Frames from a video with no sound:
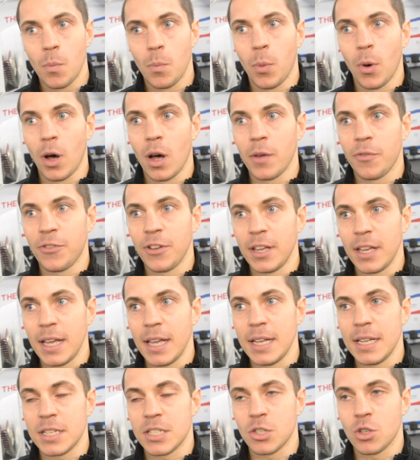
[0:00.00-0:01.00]
but I think
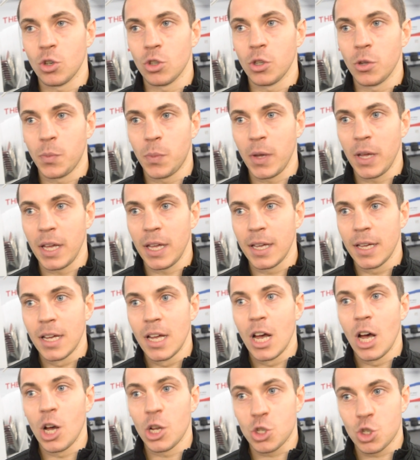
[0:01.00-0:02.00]
it's going to be
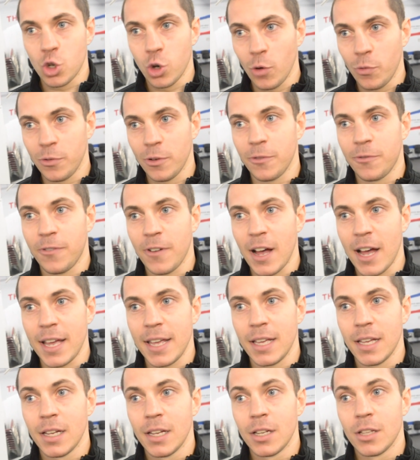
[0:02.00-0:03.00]
a tougher
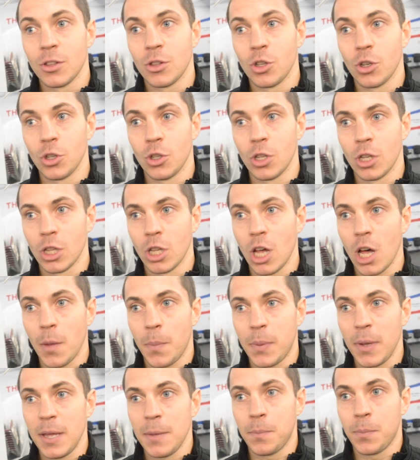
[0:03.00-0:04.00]
fight than a
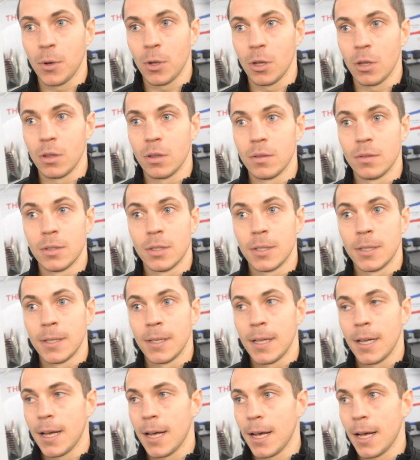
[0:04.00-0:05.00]
lot of people
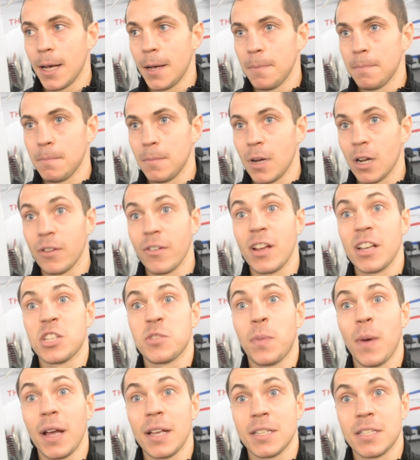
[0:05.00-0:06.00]
are
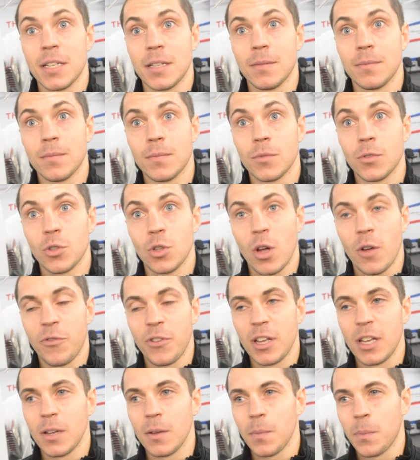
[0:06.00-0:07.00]
expecting. You know, I
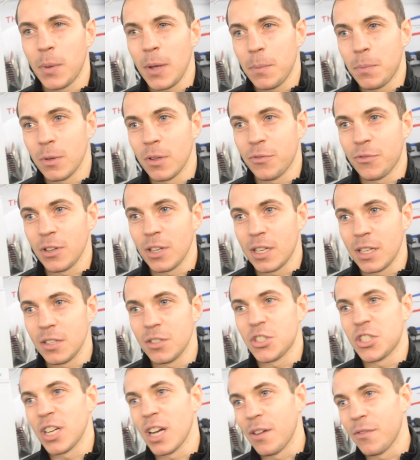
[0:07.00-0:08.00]
think people are
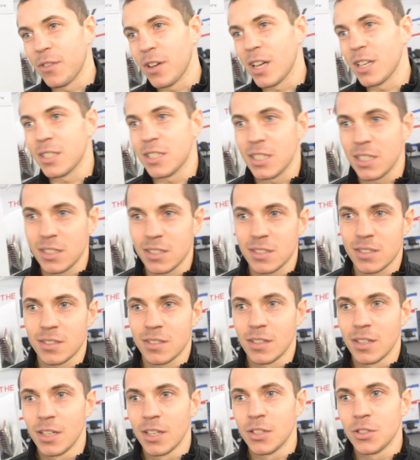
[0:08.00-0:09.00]
thinking Chavez
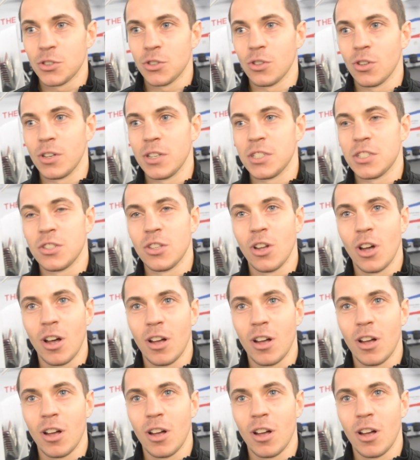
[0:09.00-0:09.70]
is, you know, he's